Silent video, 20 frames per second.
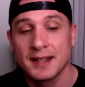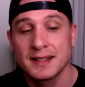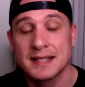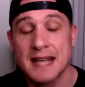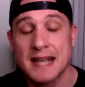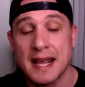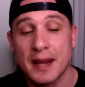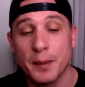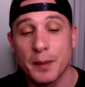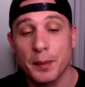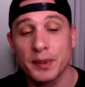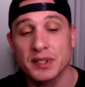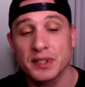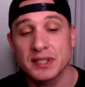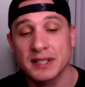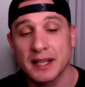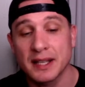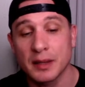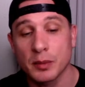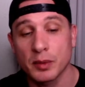ten
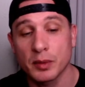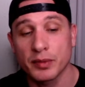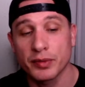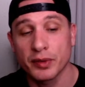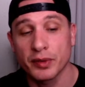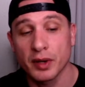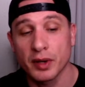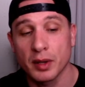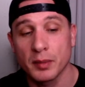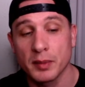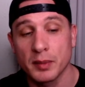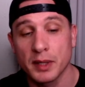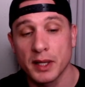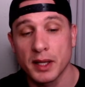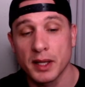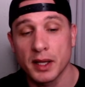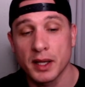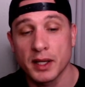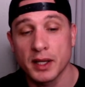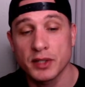percent were from
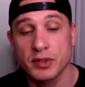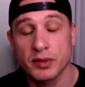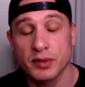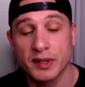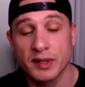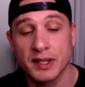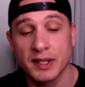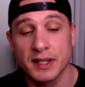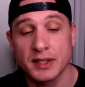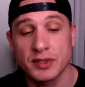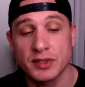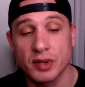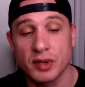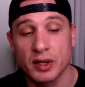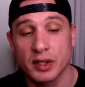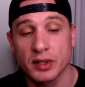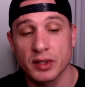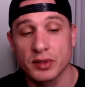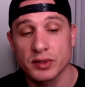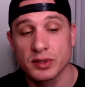intravenous
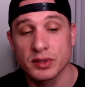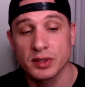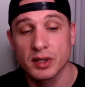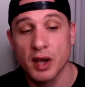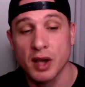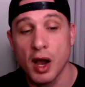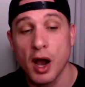drug use.